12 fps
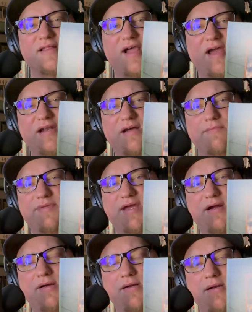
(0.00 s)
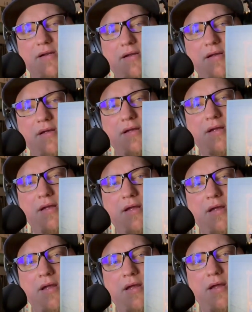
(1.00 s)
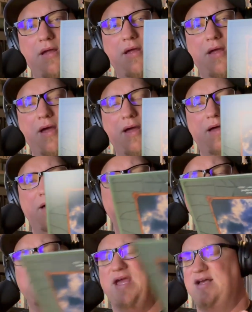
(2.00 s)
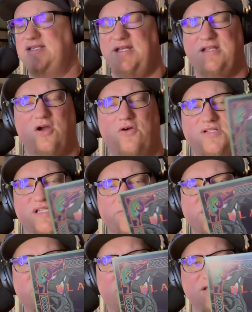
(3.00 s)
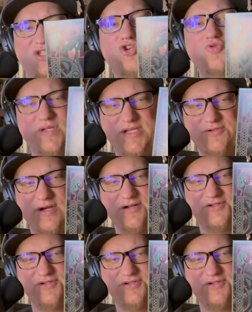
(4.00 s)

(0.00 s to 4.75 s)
lineup there. I said Cozy was on 2 of these records,